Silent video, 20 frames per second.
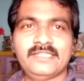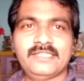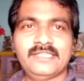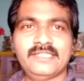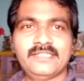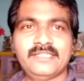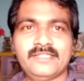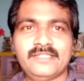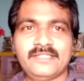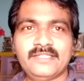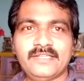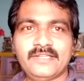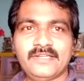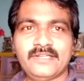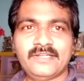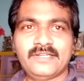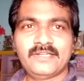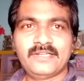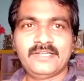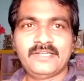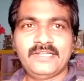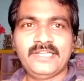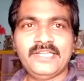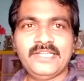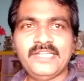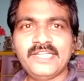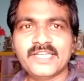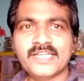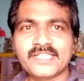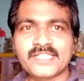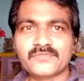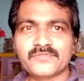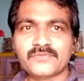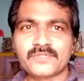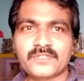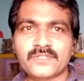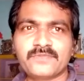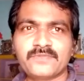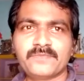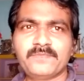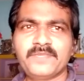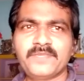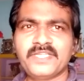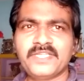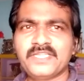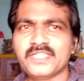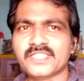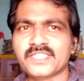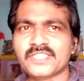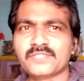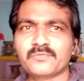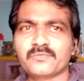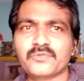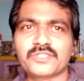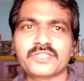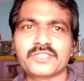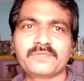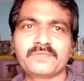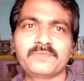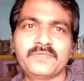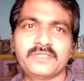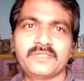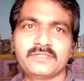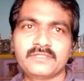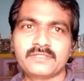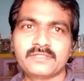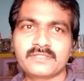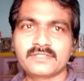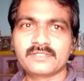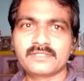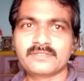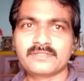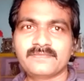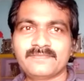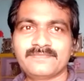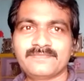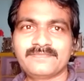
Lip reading: in India's one of the biggest motion pictures